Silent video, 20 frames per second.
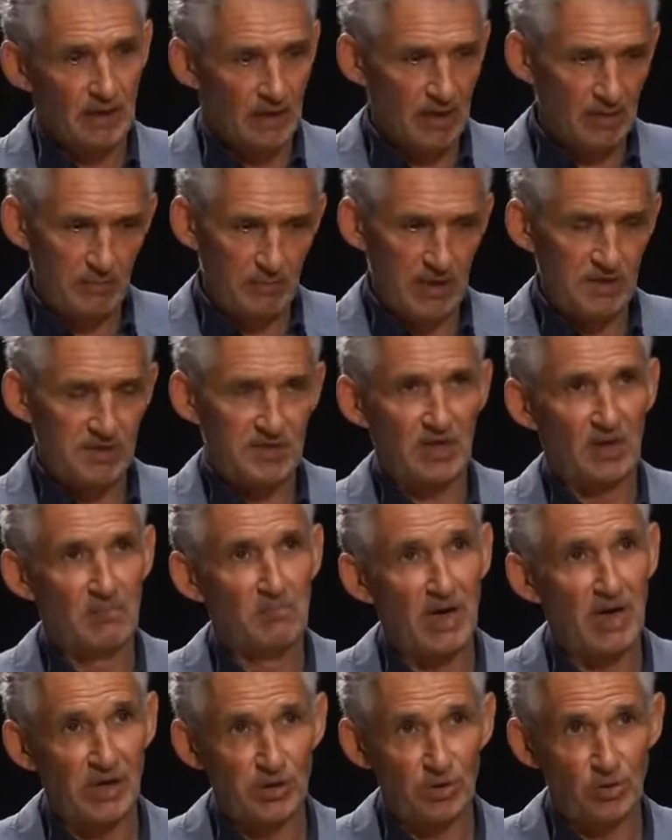had been so
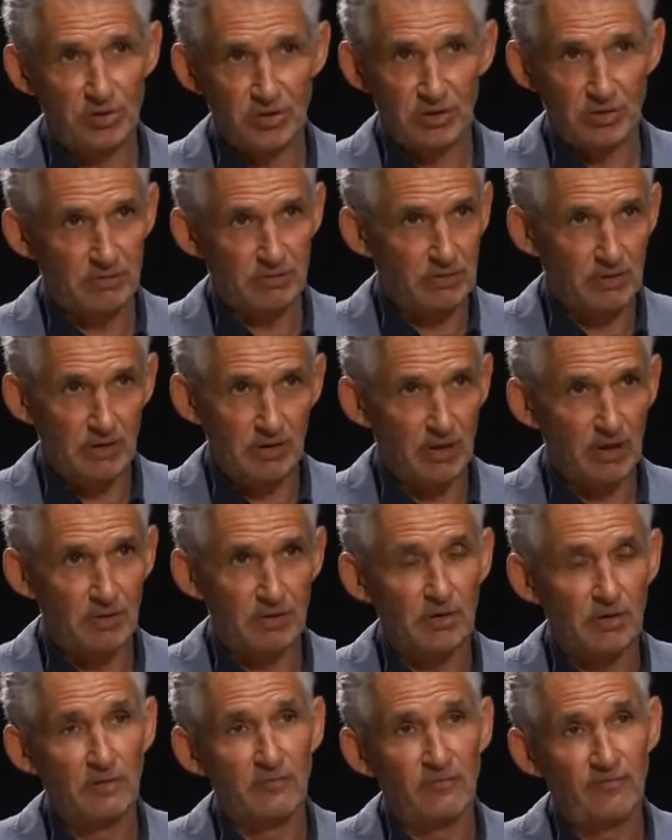muddled and,
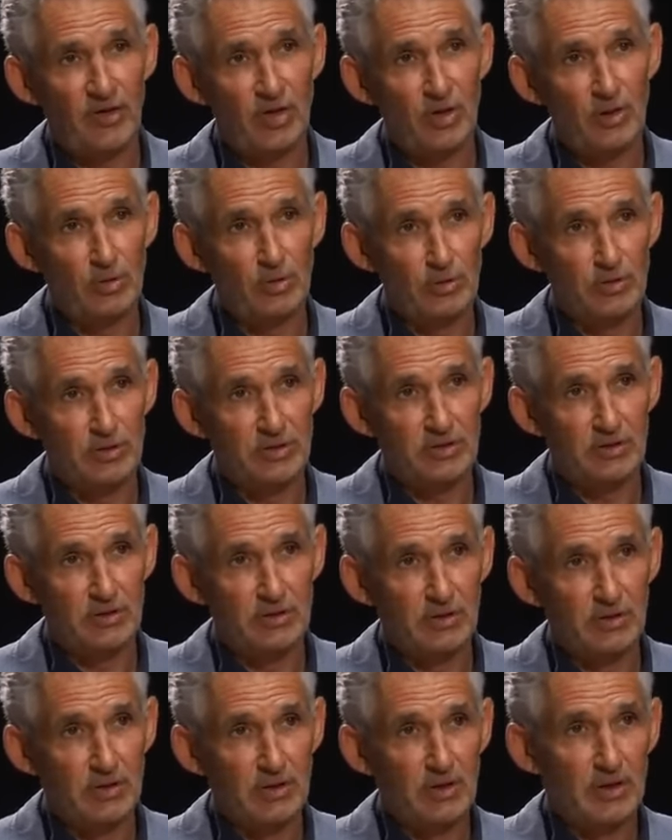and confused,